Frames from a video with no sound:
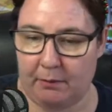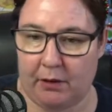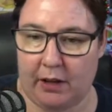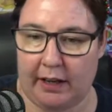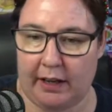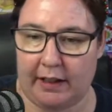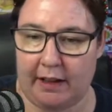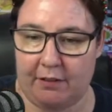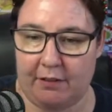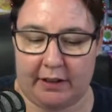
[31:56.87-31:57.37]

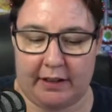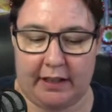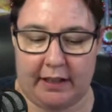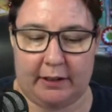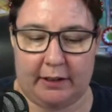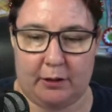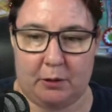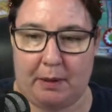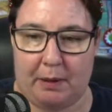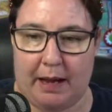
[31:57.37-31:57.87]
Like, they've got their
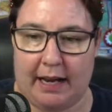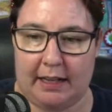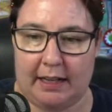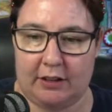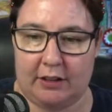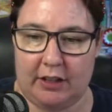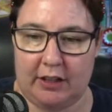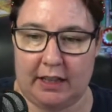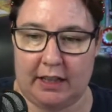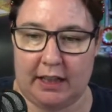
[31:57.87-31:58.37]
little
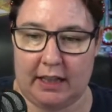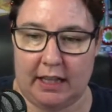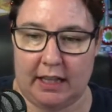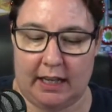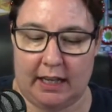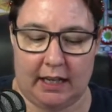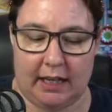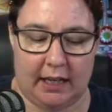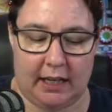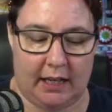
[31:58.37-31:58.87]
packaging
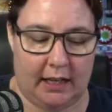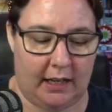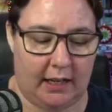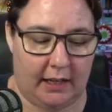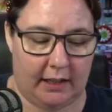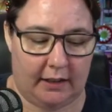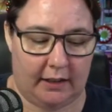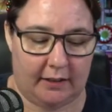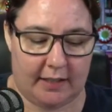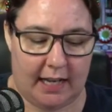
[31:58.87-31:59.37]
thing.
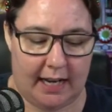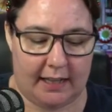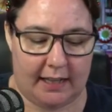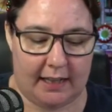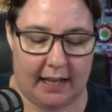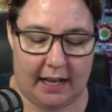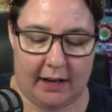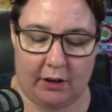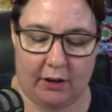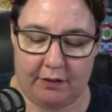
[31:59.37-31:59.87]
You take
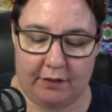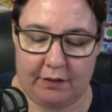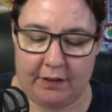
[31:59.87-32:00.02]
that off.